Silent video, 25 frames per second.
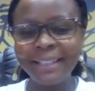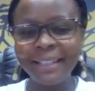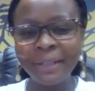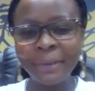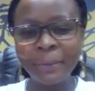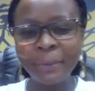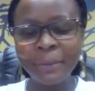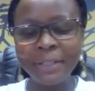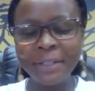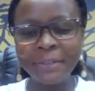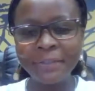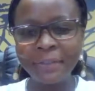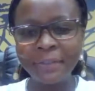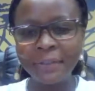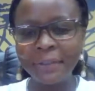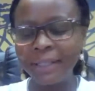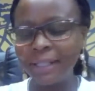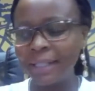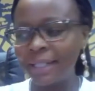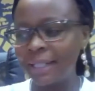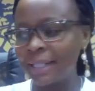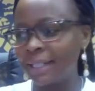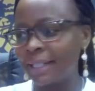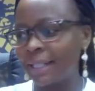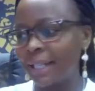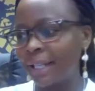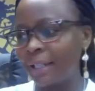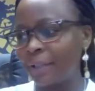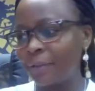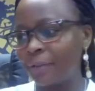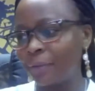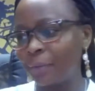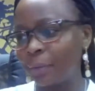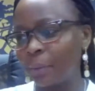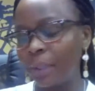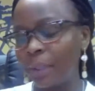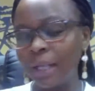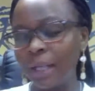That was very
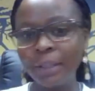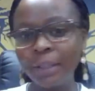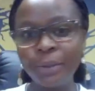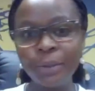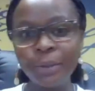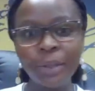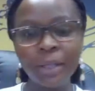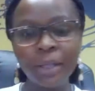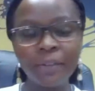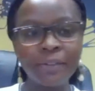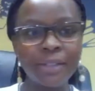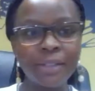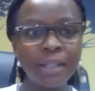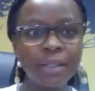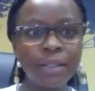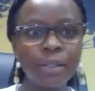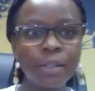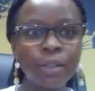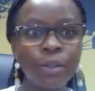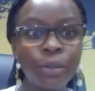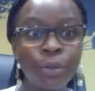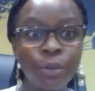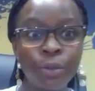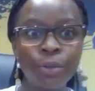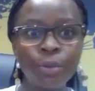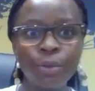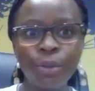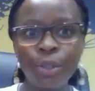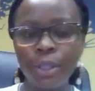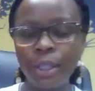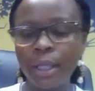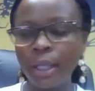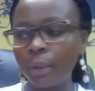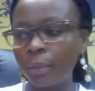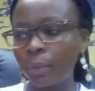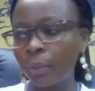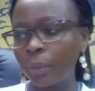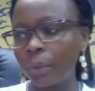insightful, and you have such a huge
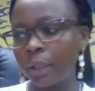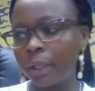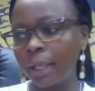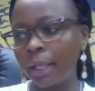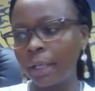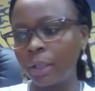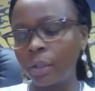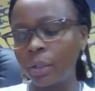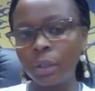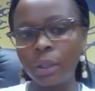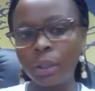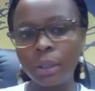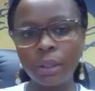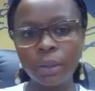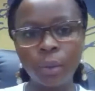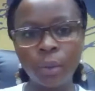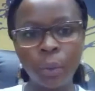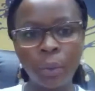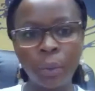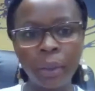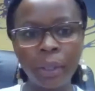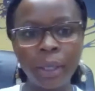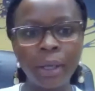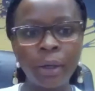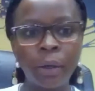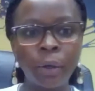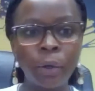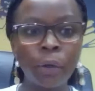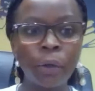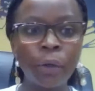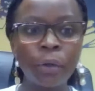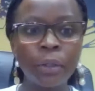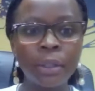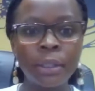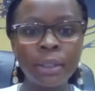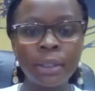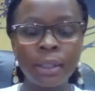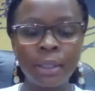network actually going
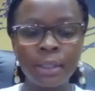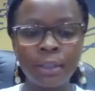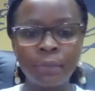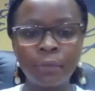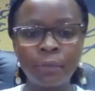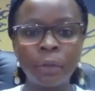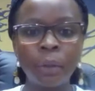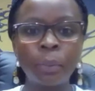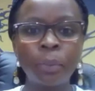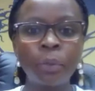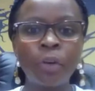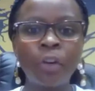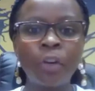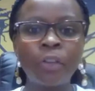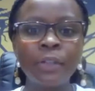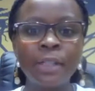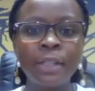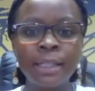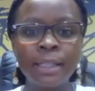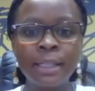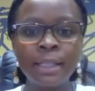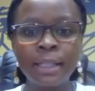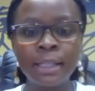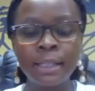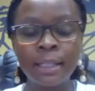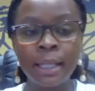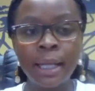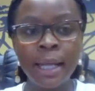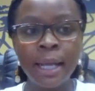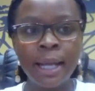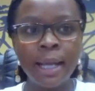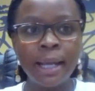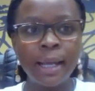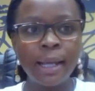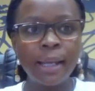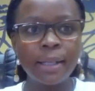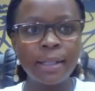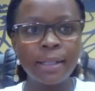across the different provinces
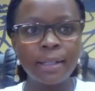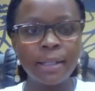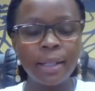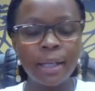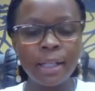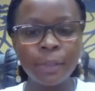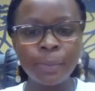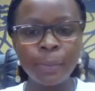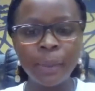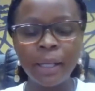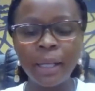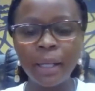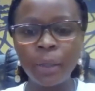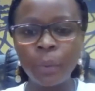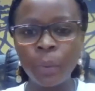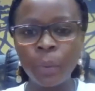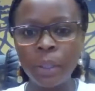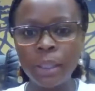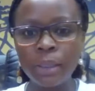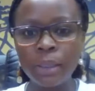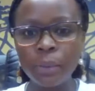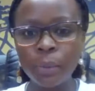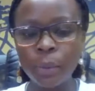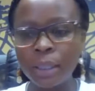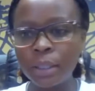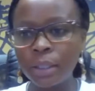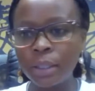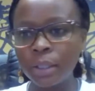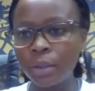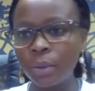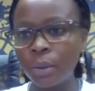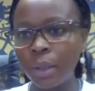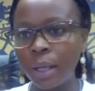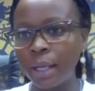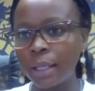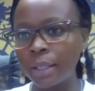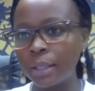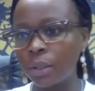and such. But I quickly wanted
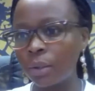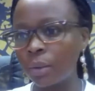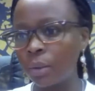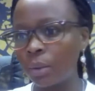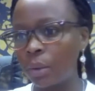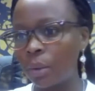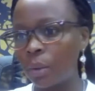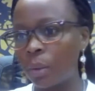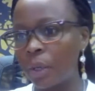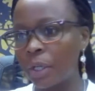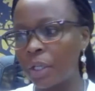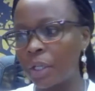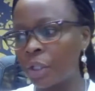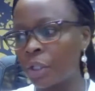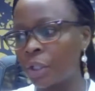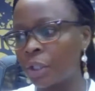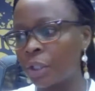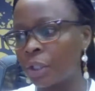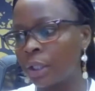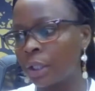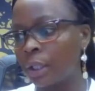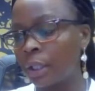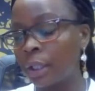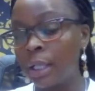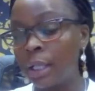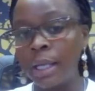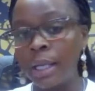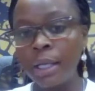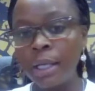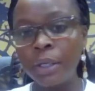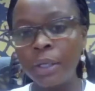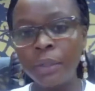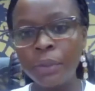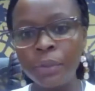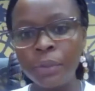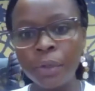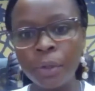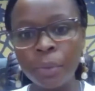to ask you a question
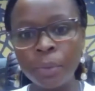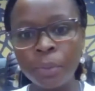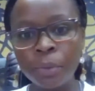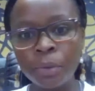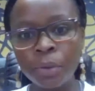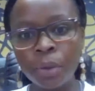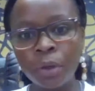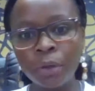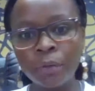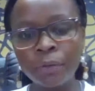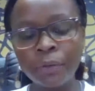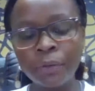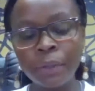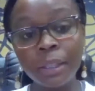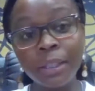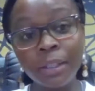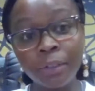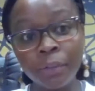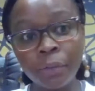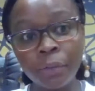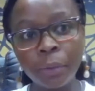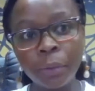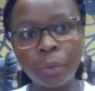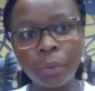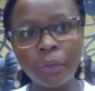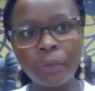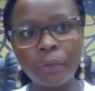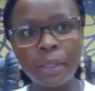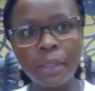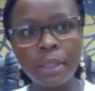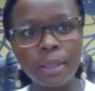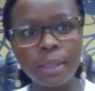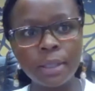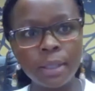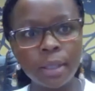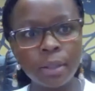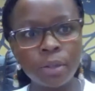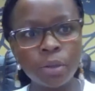in terms of the different
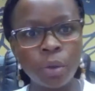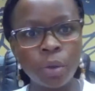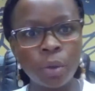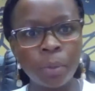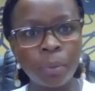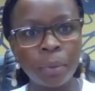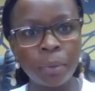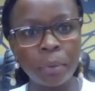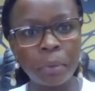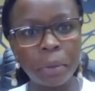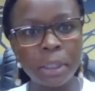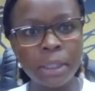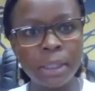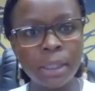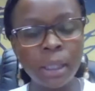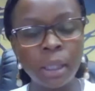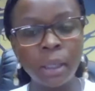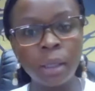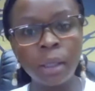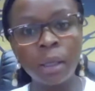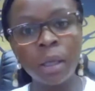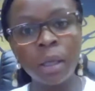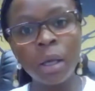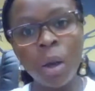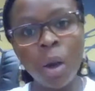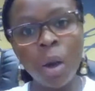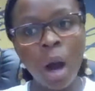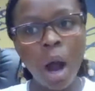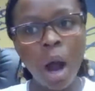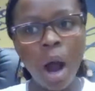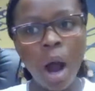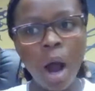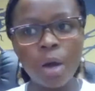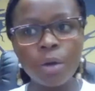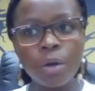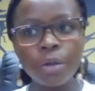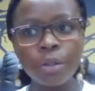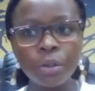provinces that you operate in.
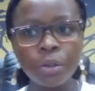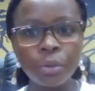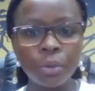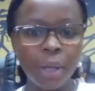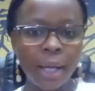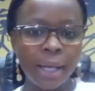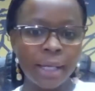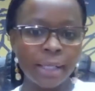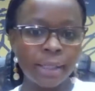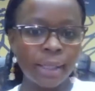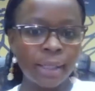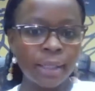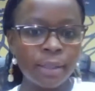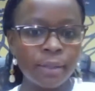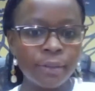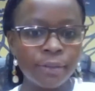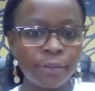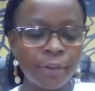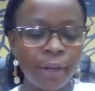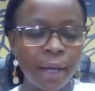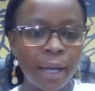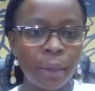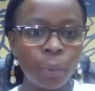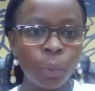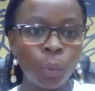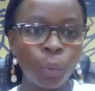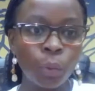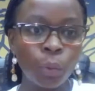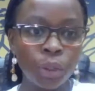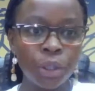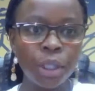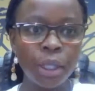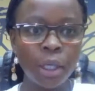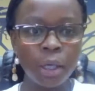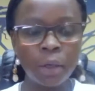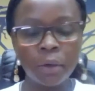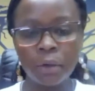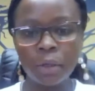How do you identify
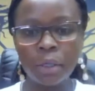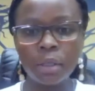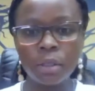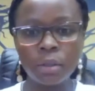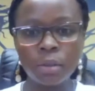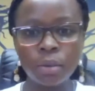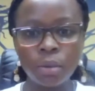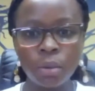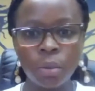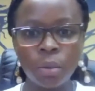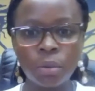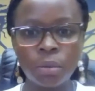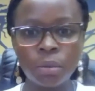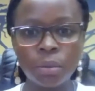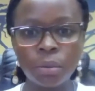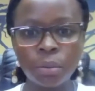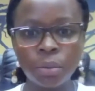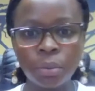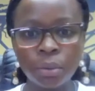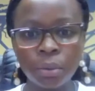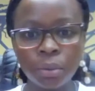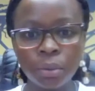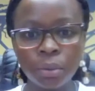which areas to go to?